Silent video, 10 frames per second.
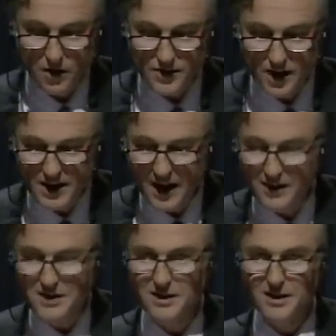On the other
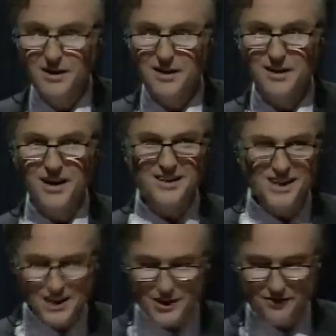hand, an
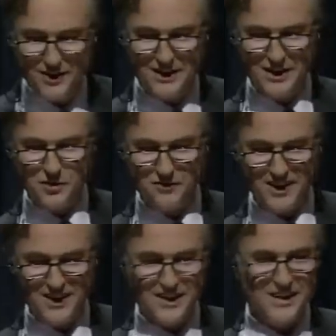uneasy feeling of
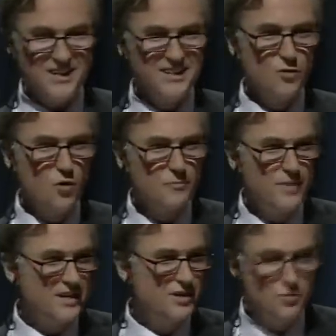isn't it all a
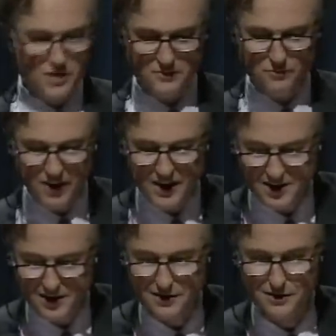bit too
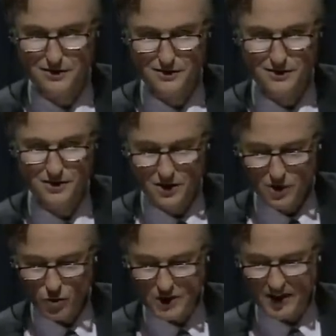complacent?
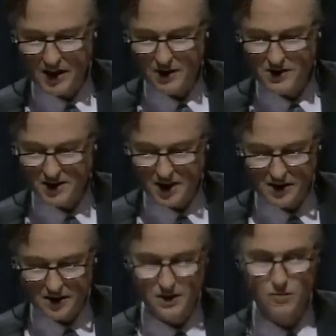What about our
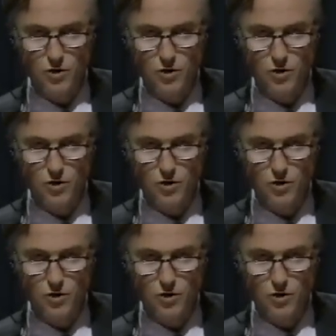descendants?